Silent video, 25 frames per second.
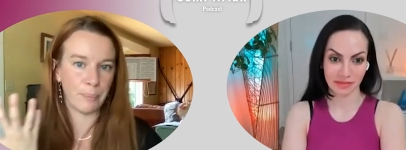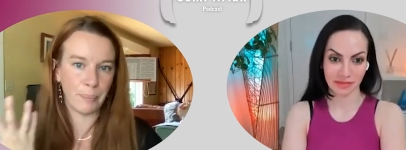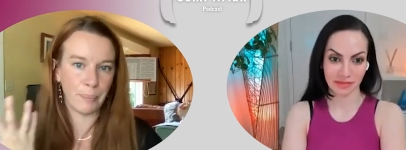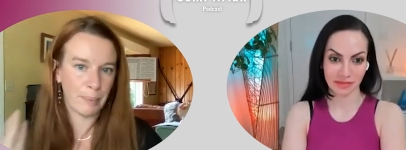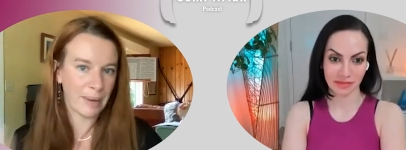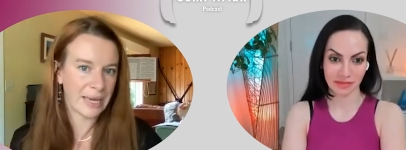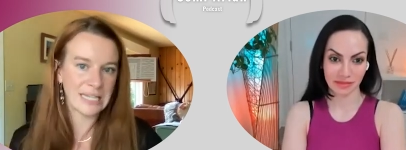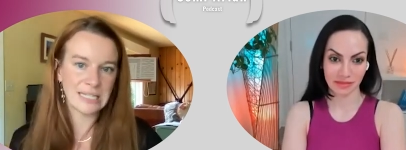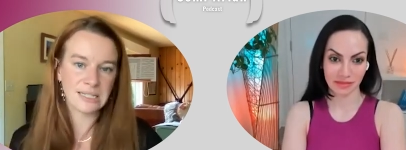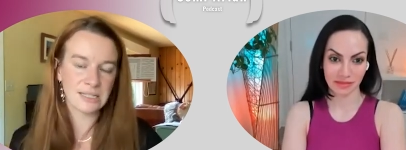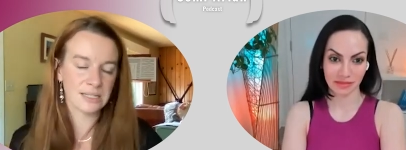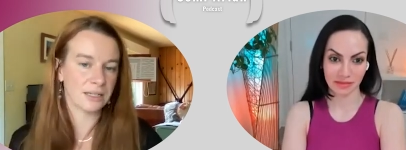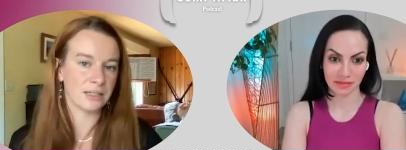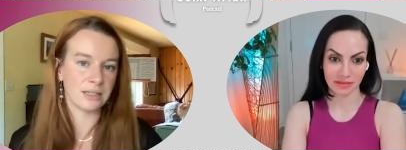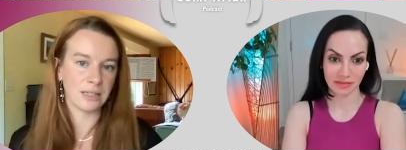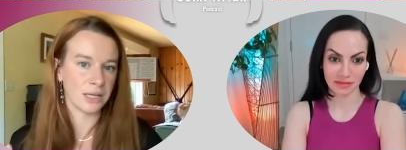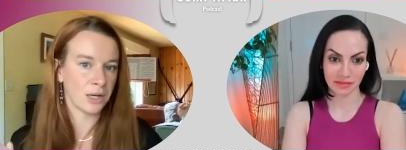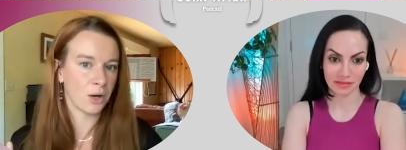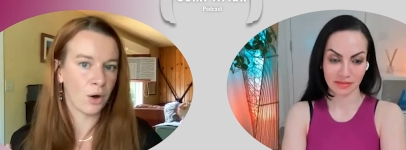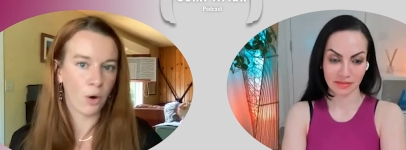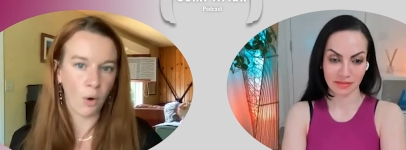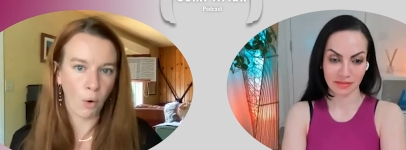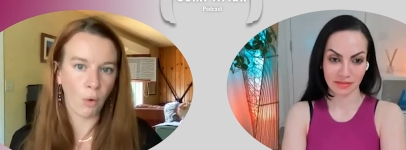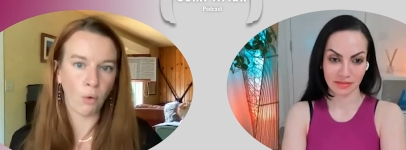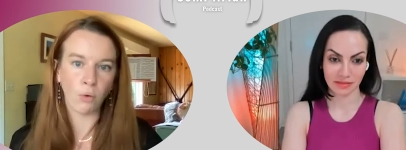
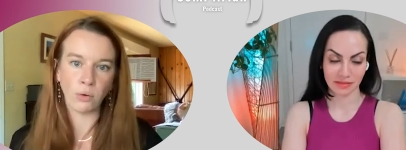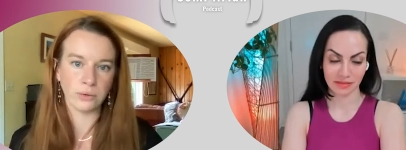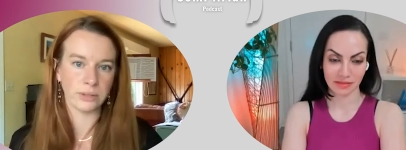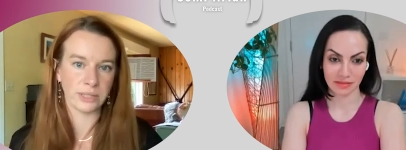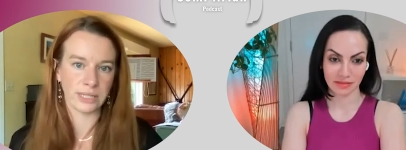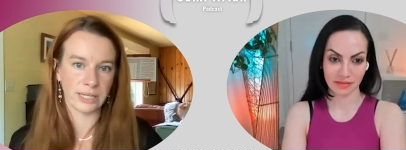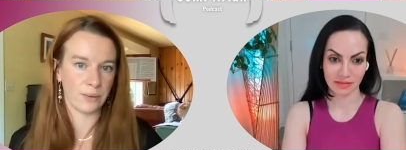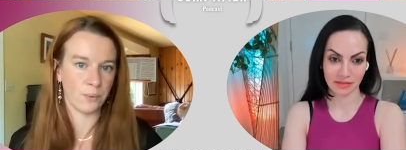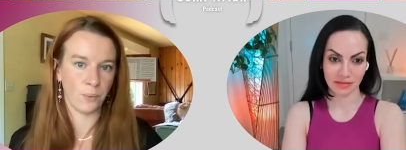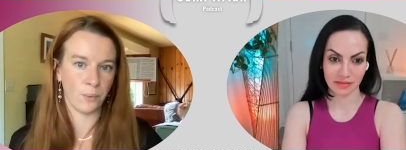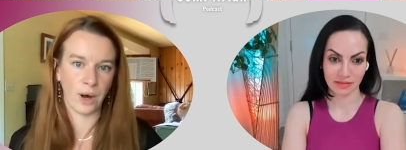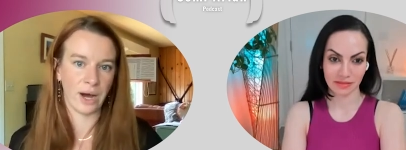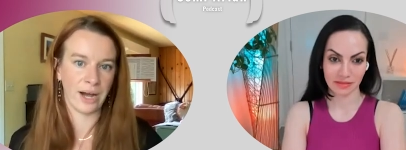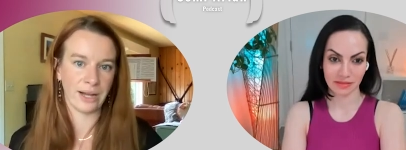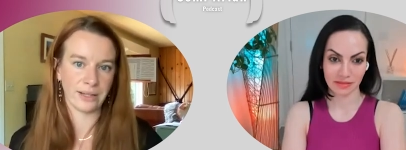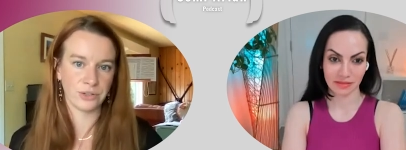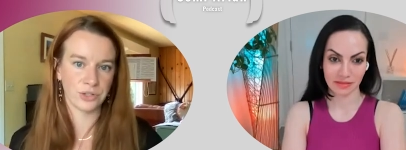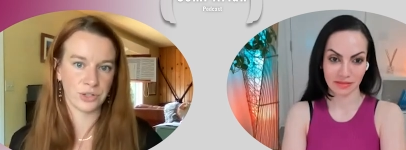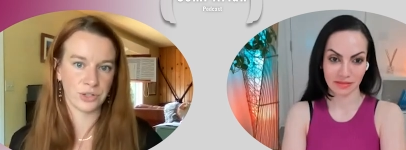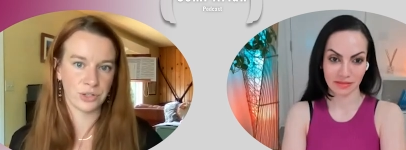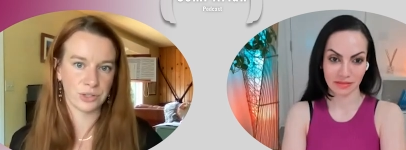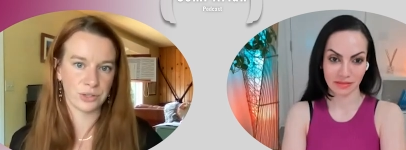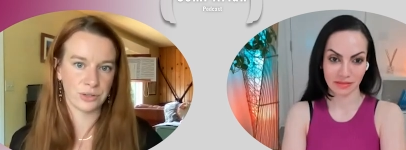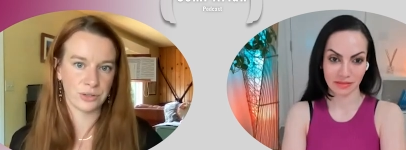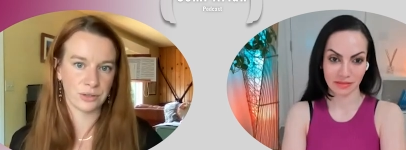Speaker 1: basically only
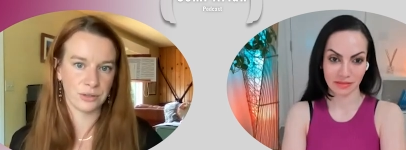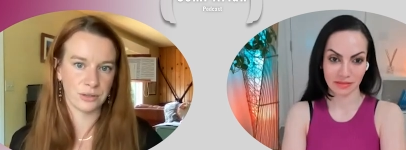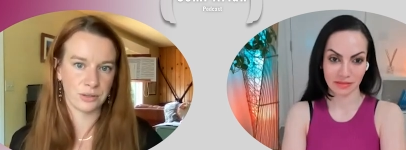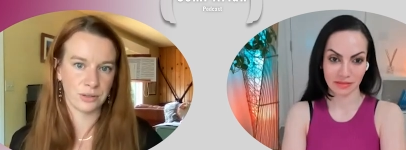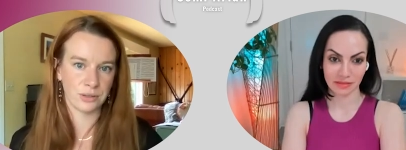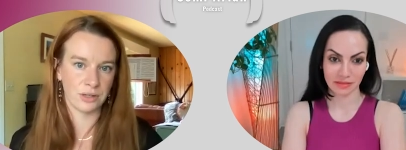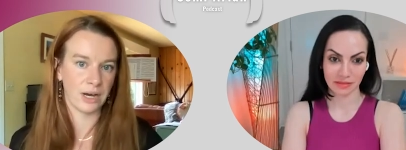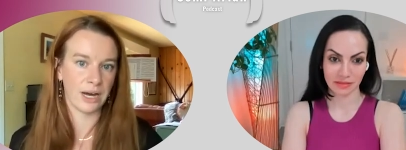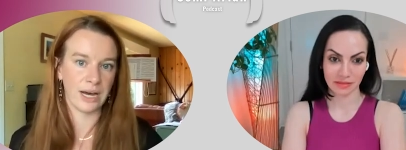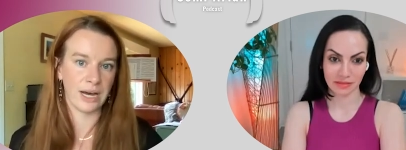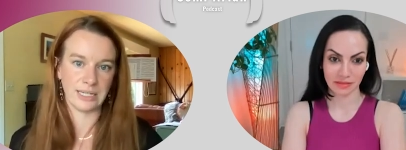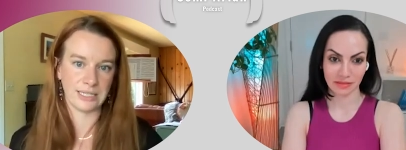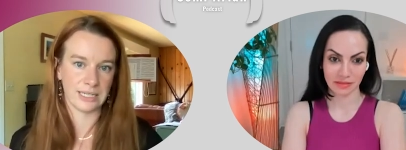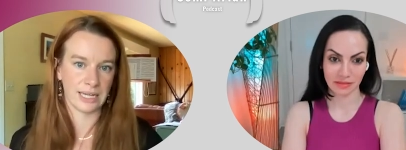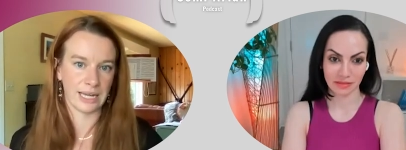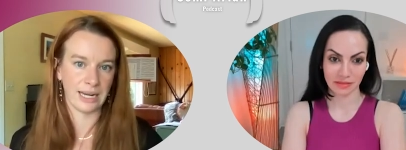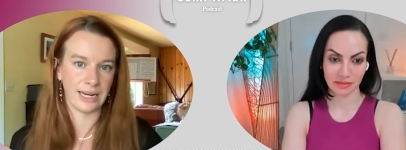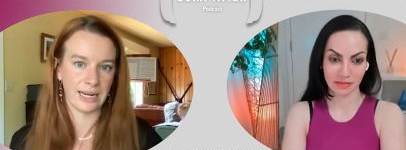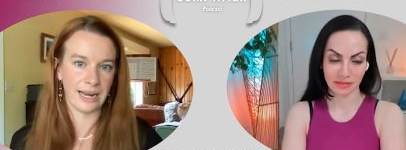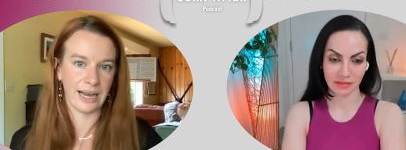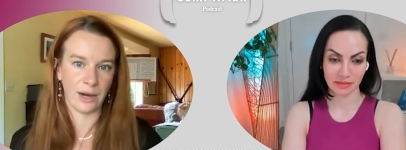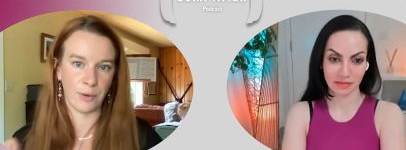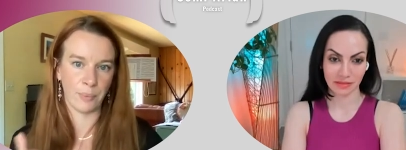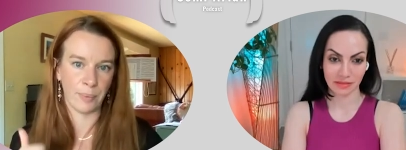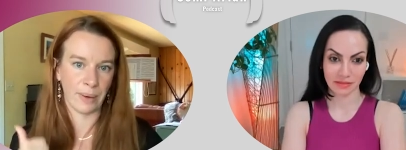watch content
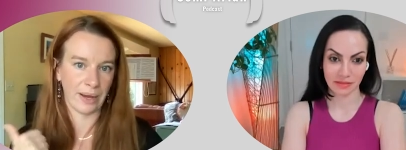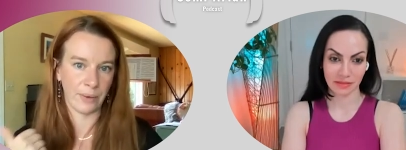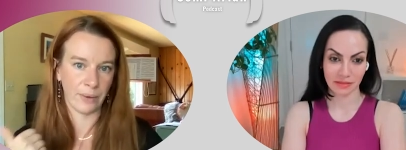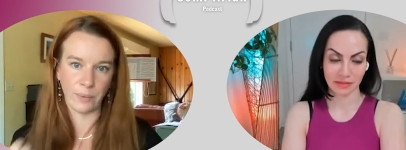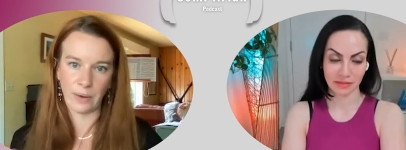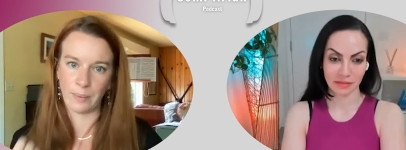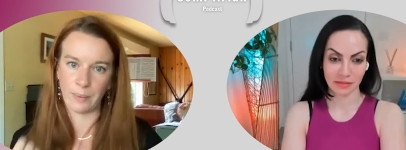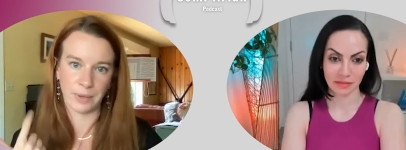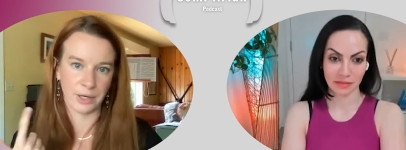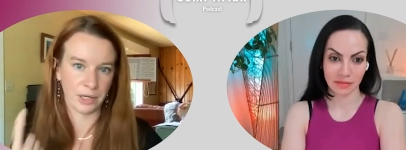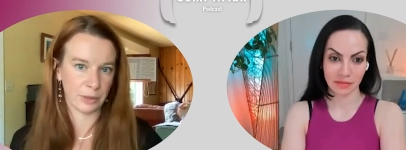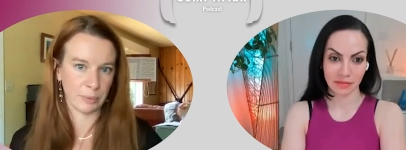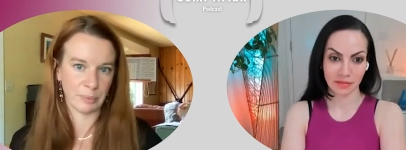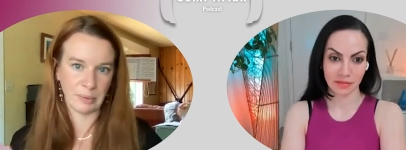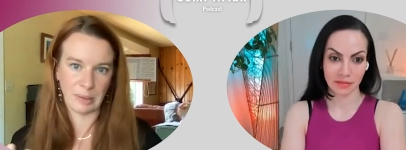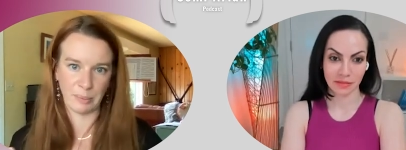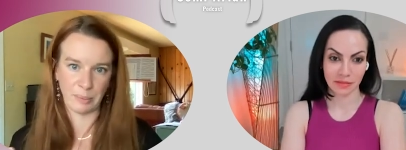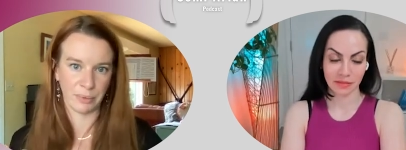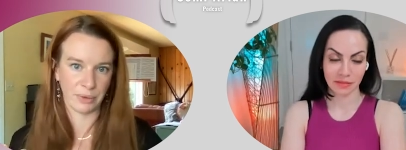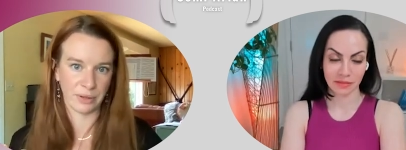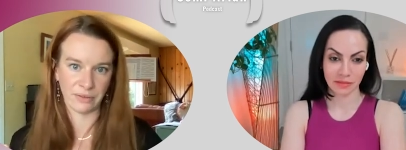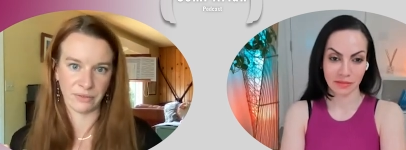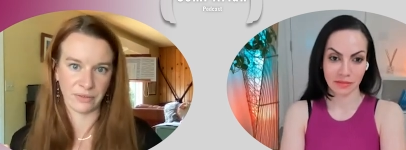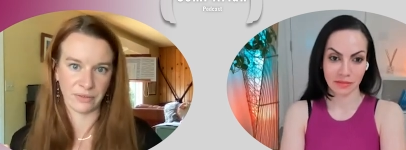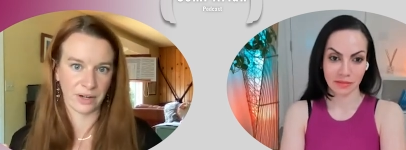now by women or
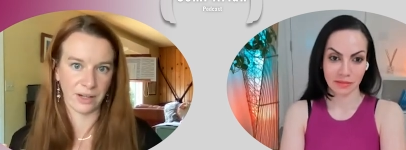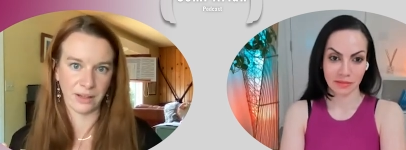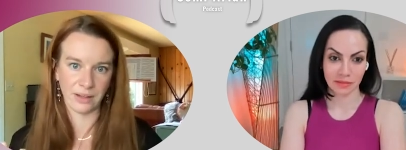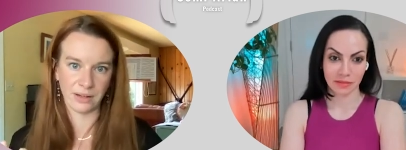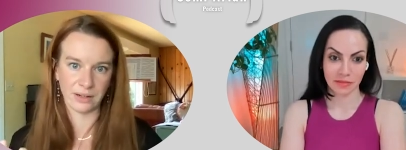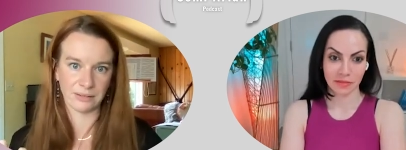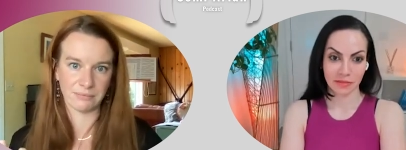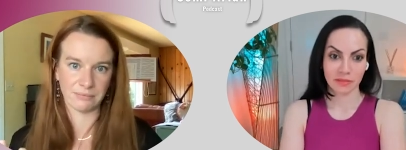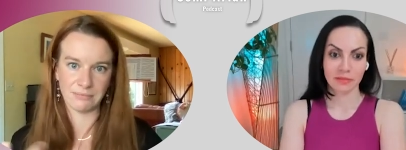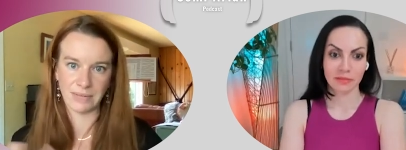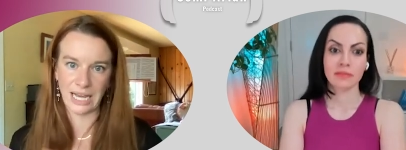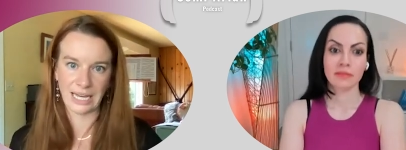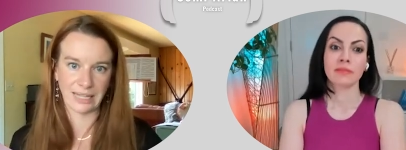people of color.